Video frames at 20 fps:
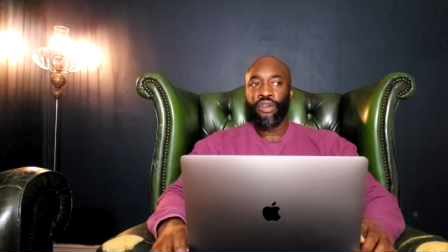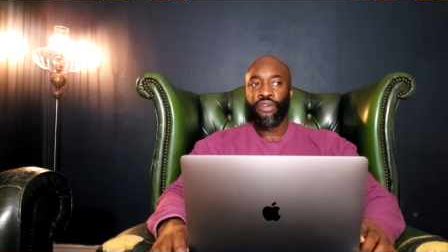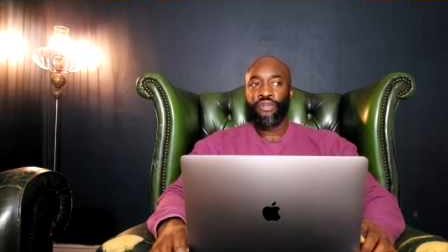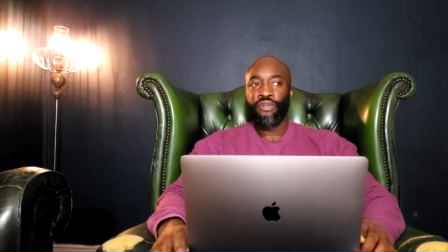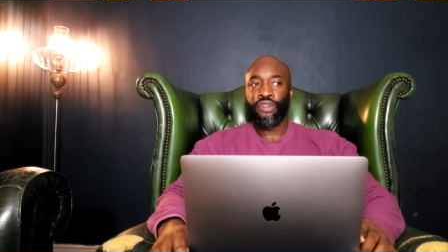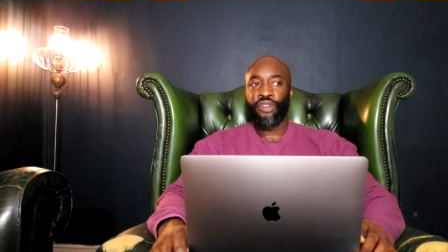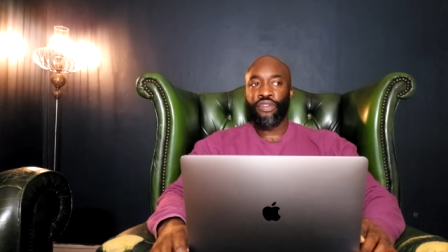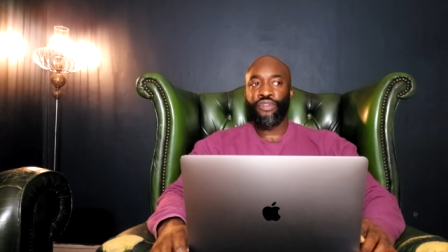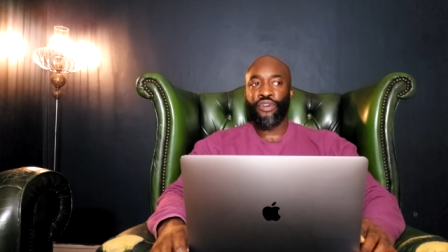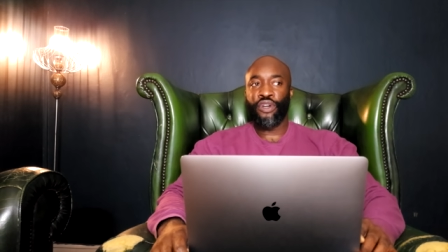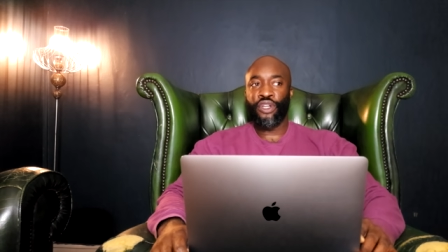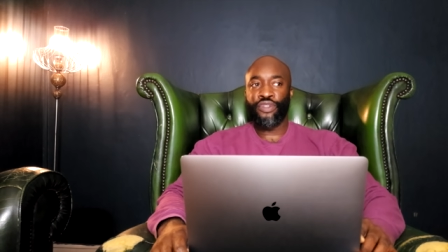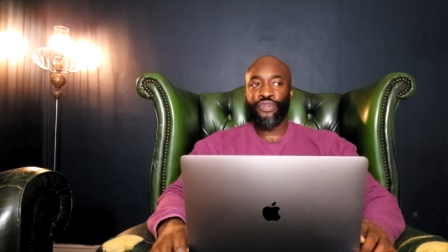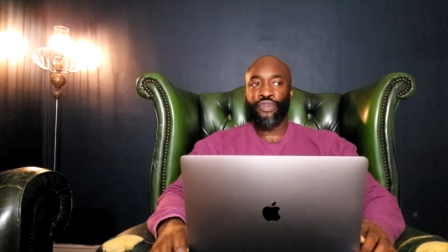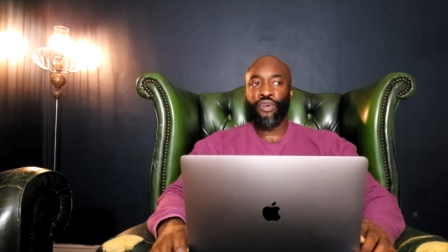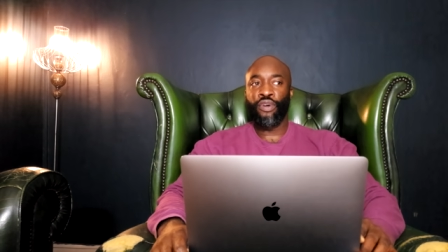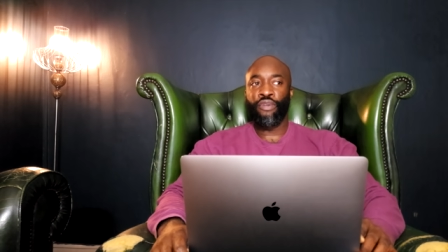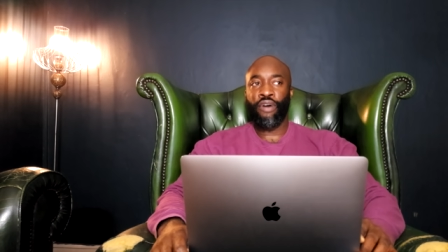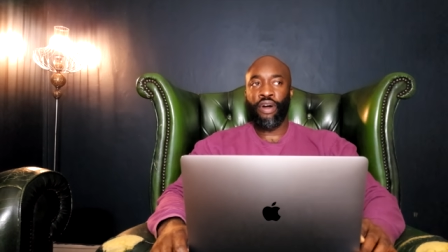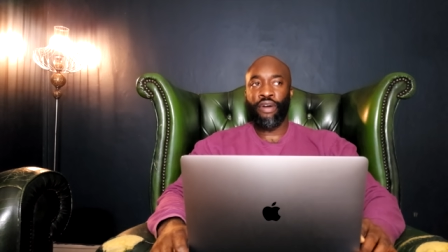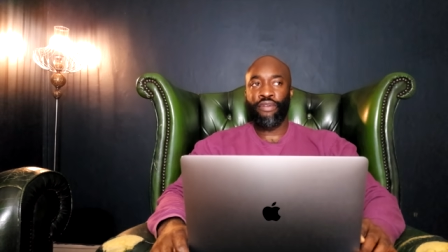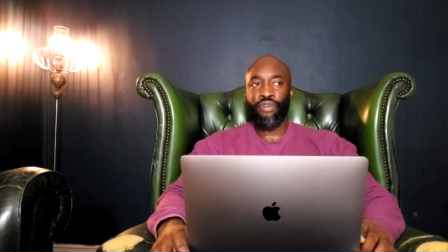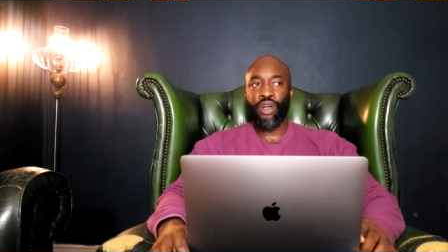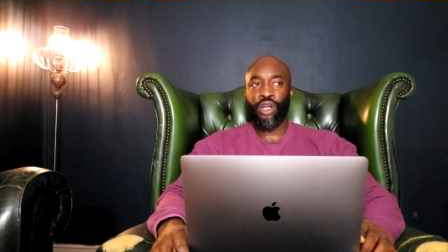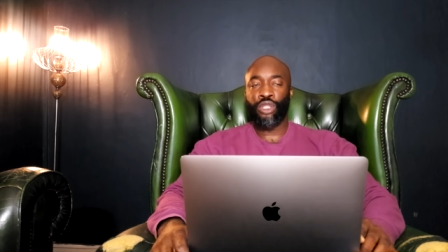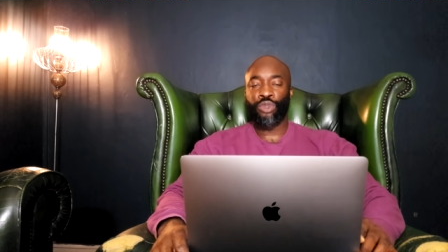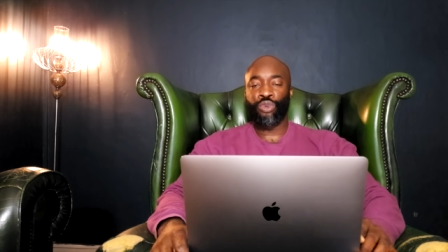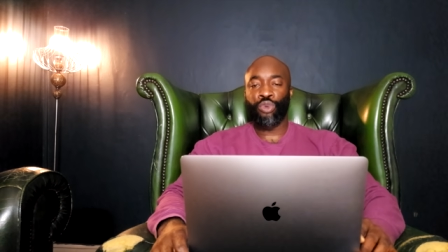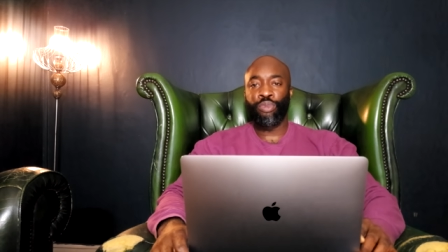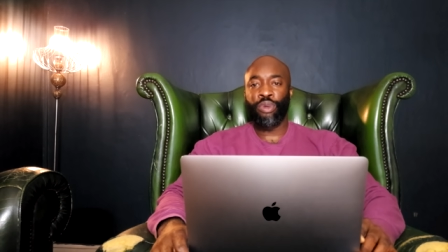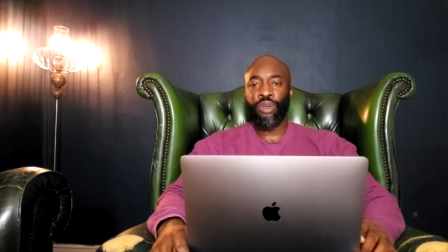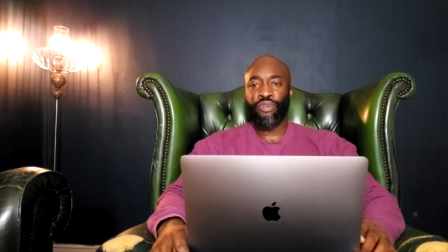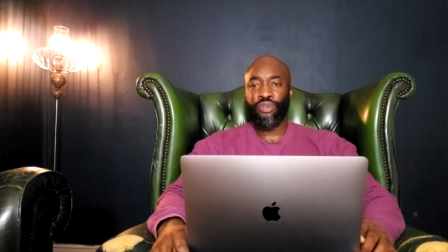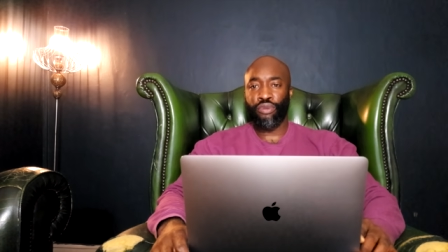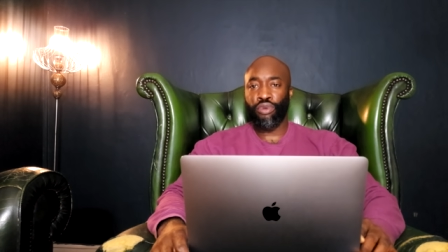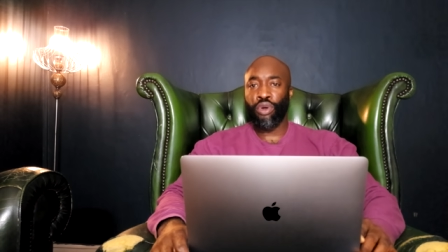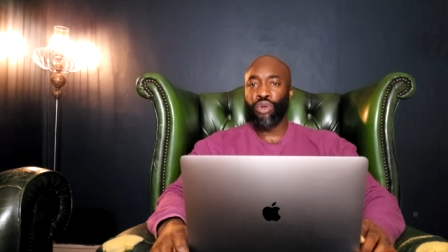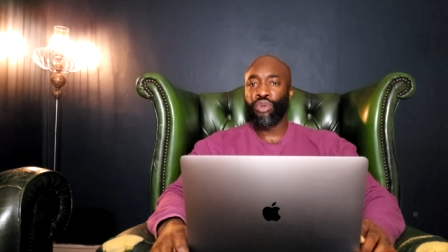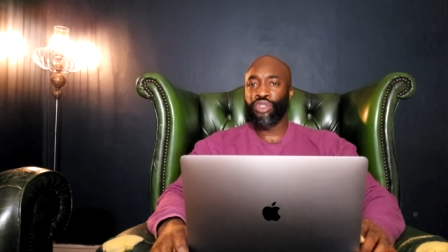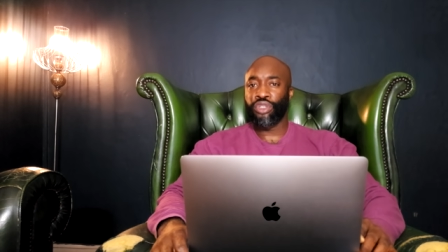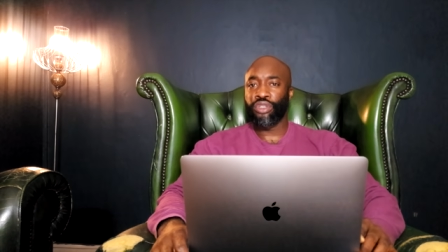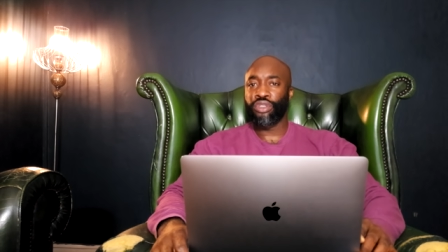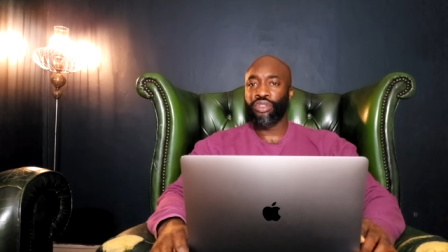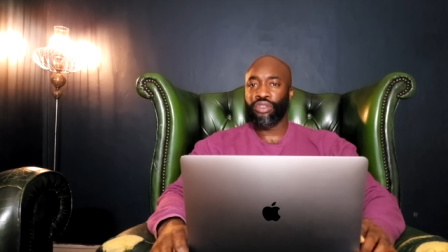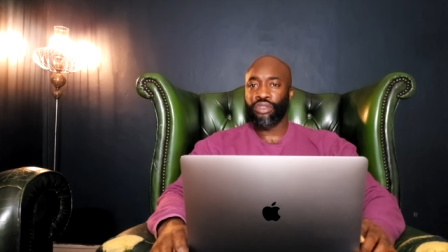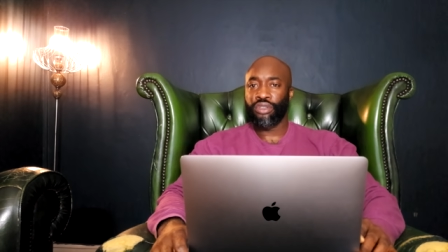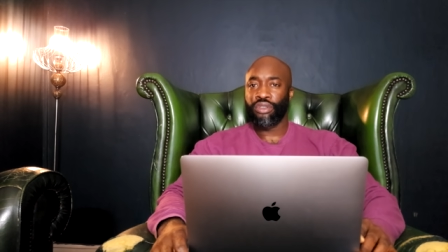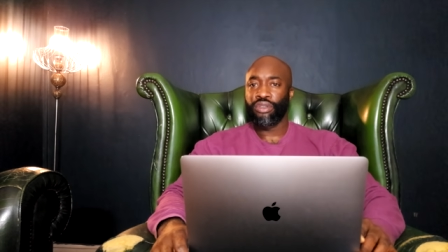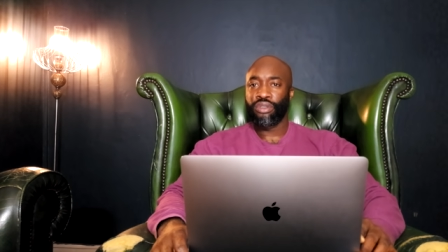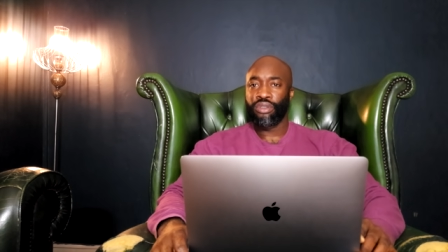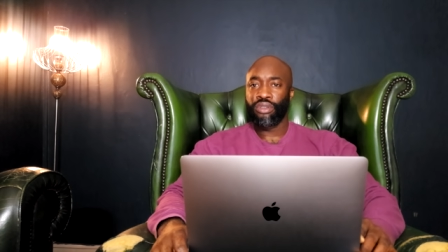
for the first four or five rounds, will be ferocious.